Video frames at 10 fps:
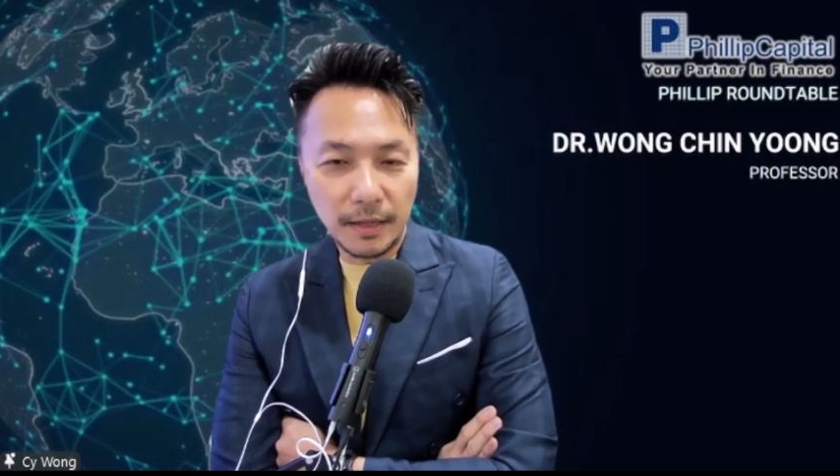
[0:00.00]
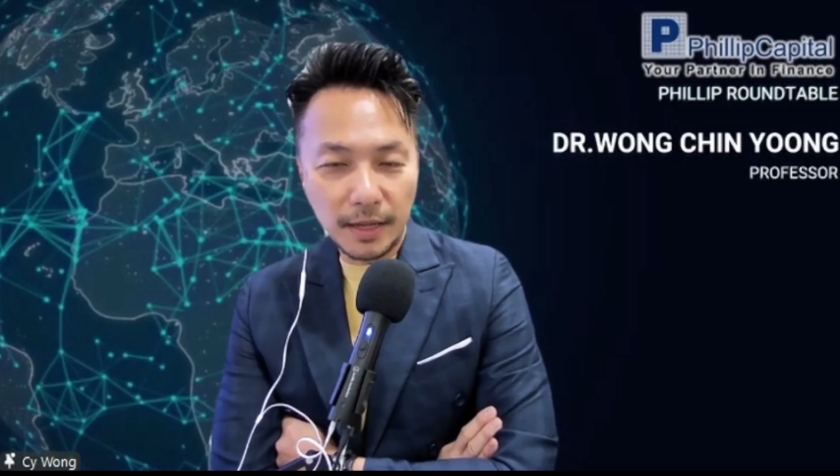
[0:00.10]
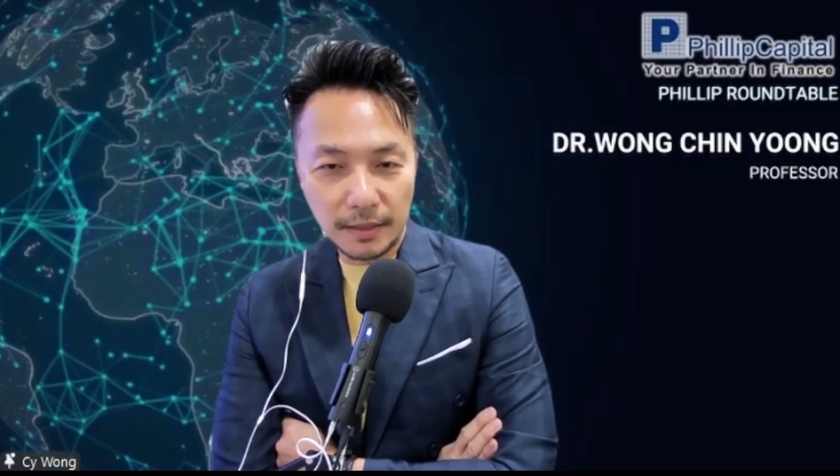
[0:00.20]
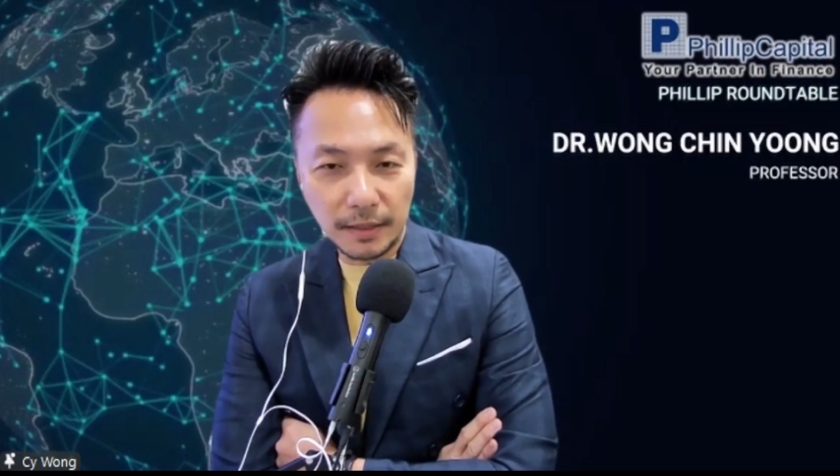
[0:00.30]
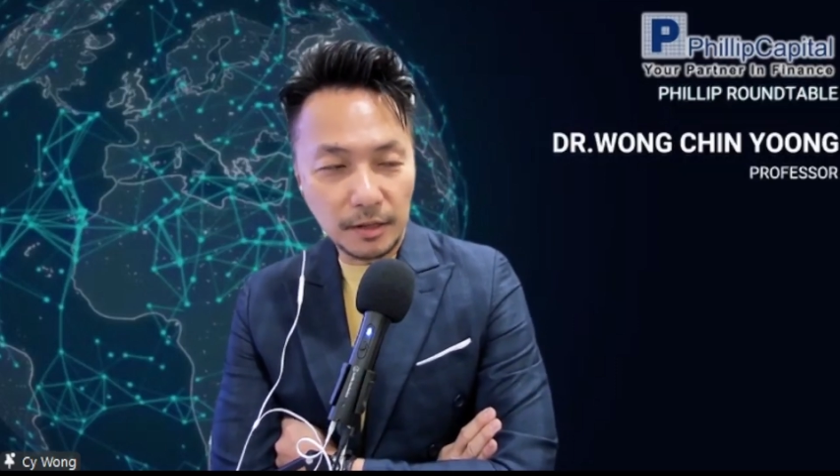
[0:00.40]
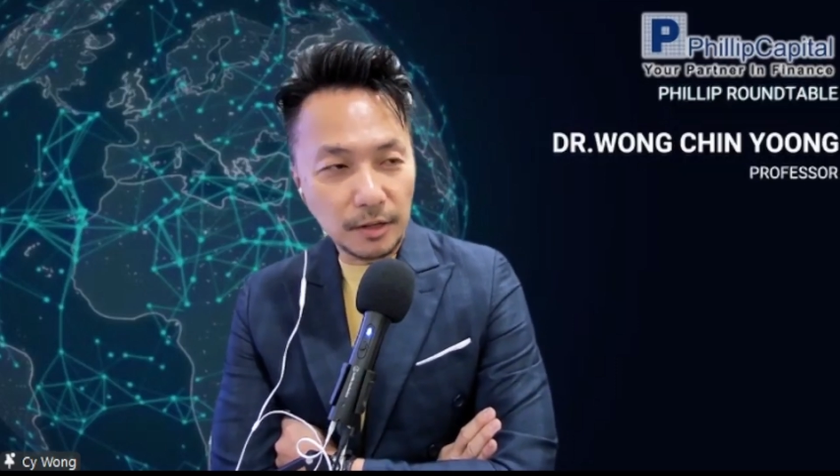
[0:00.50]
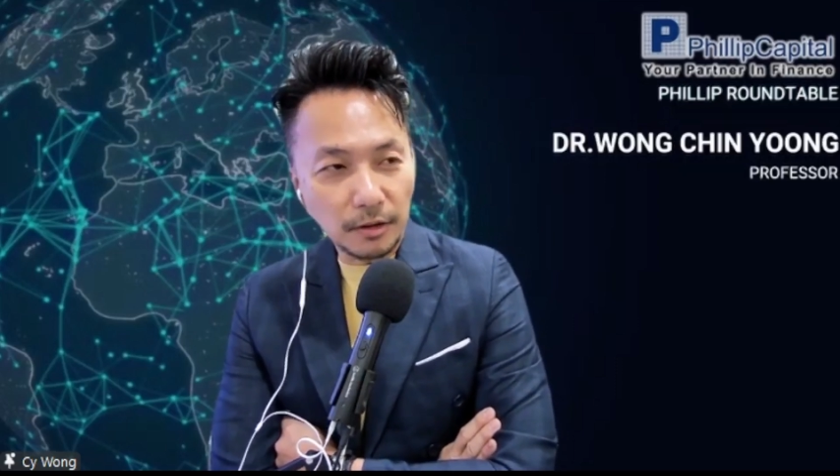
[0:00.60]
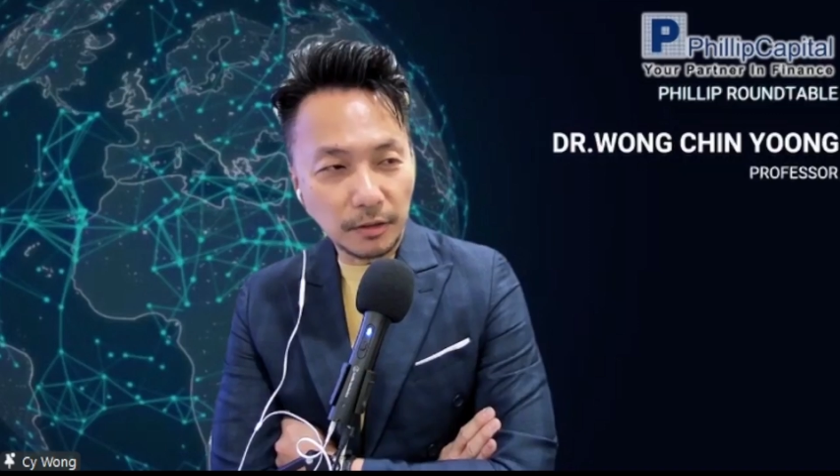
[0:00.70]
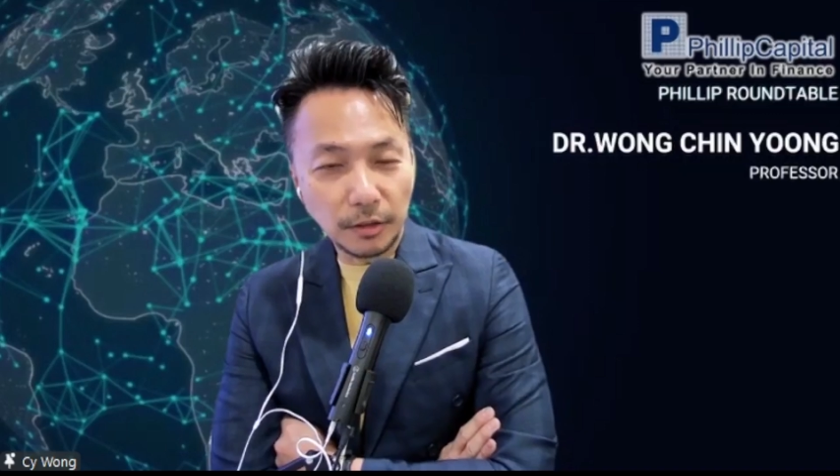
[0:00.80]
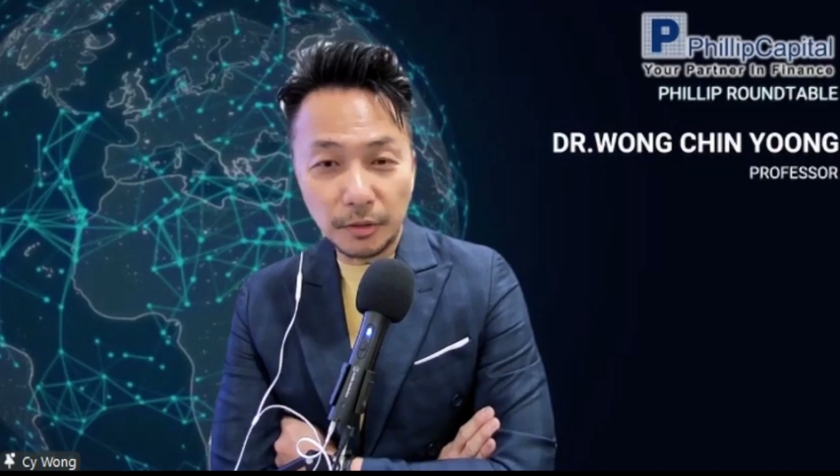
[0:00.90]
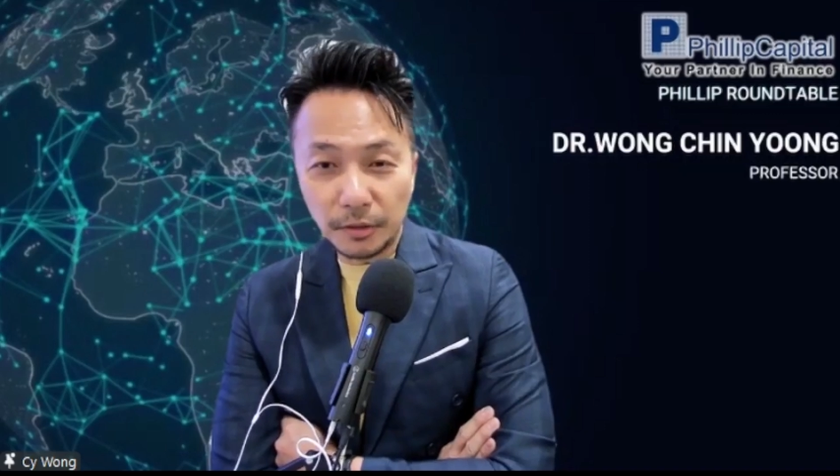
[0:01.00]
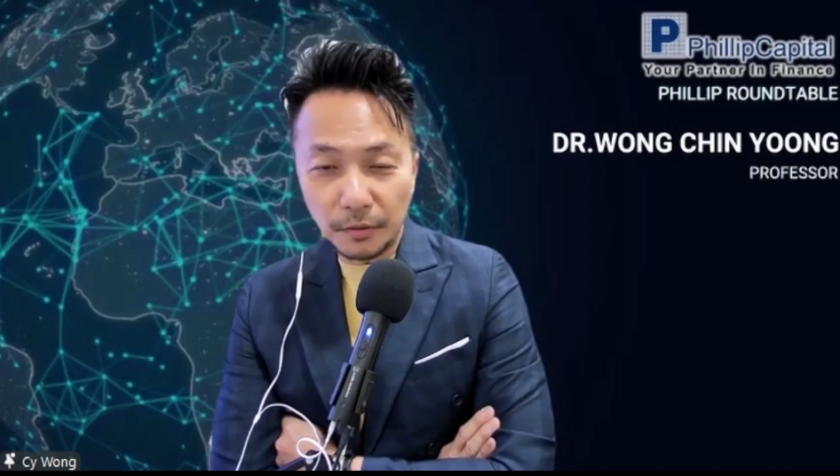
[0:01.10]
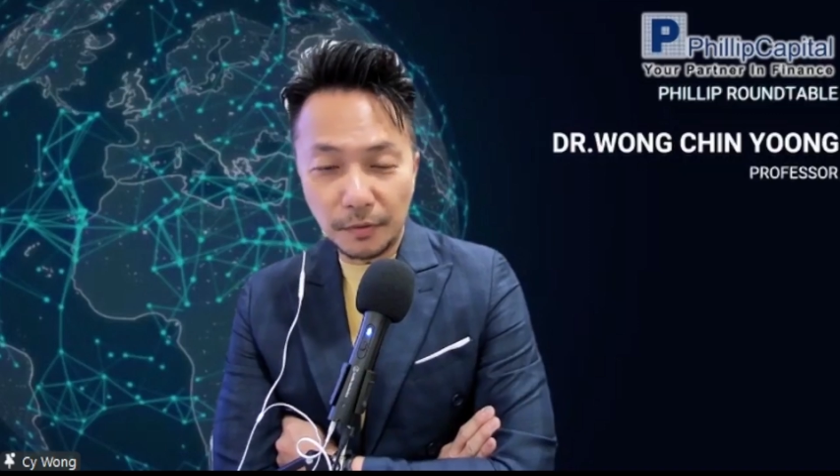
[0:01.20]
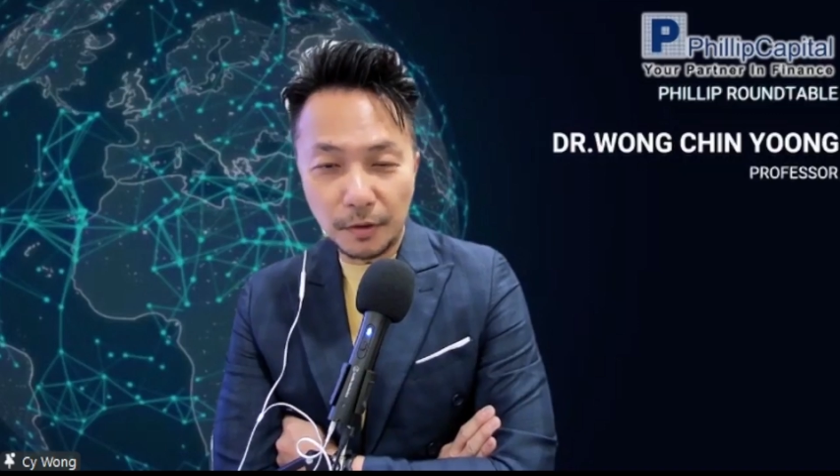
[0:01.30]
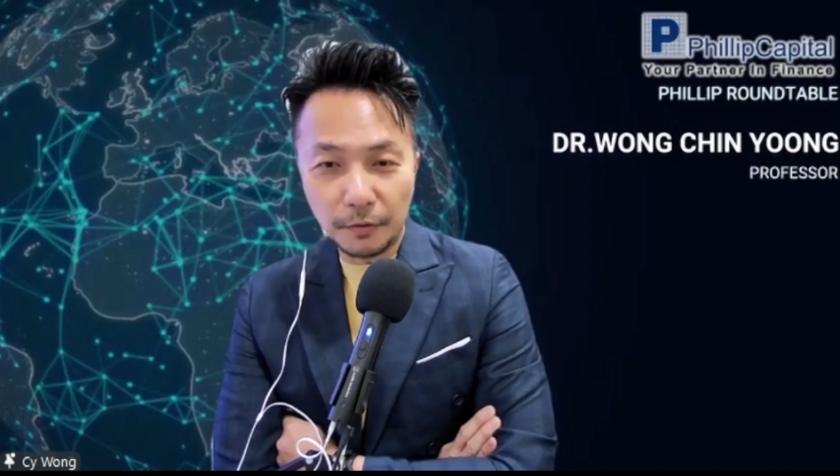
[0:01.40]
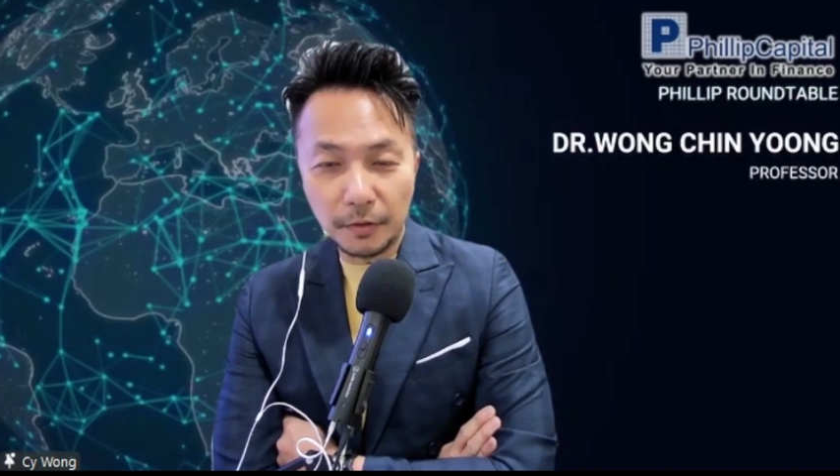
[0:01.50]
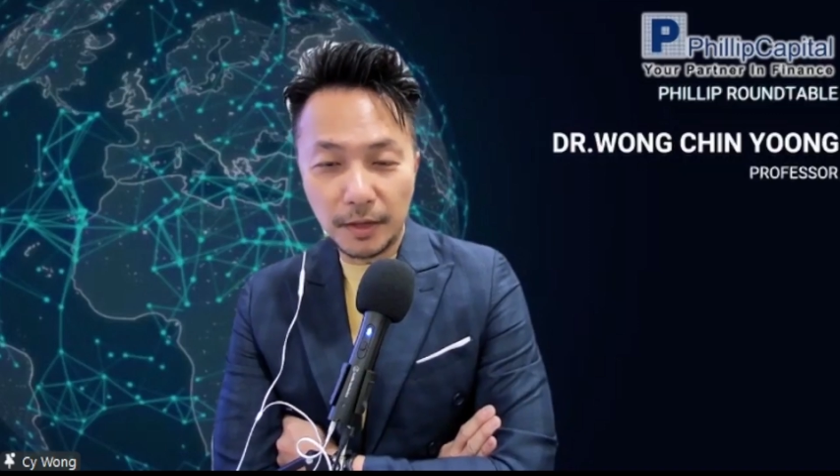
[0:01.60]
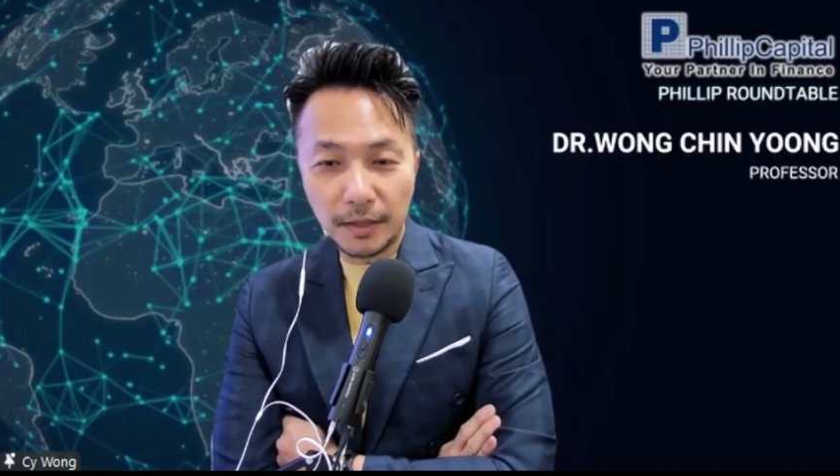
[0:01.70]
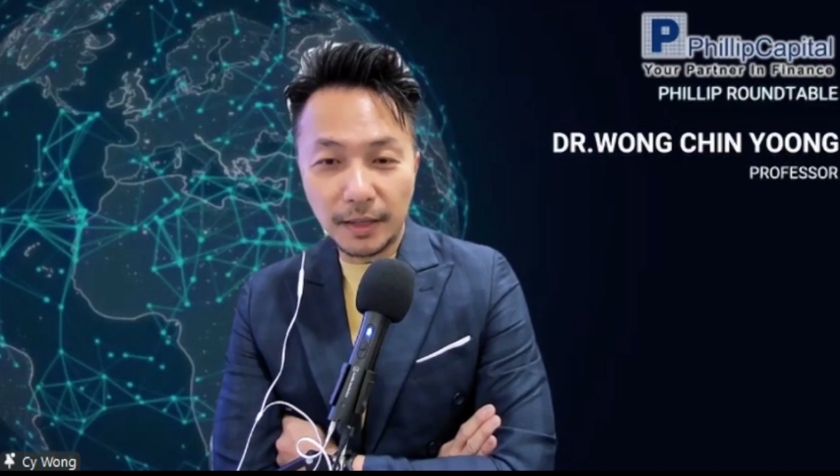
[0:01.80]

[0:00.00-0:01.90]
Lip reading: cats and dogs, so on and so forth.